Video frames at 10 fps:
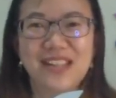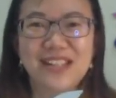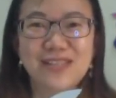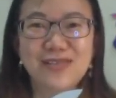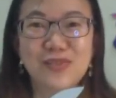
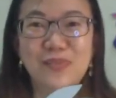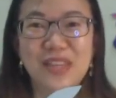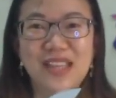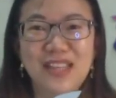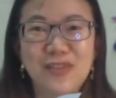So don't
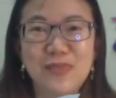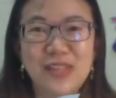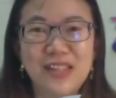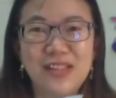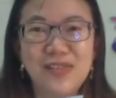be
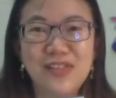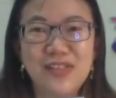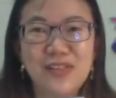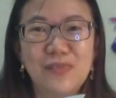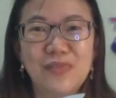
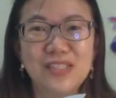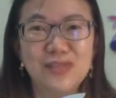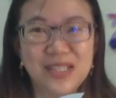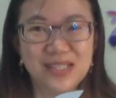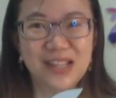
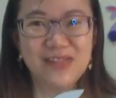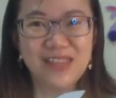stressed out.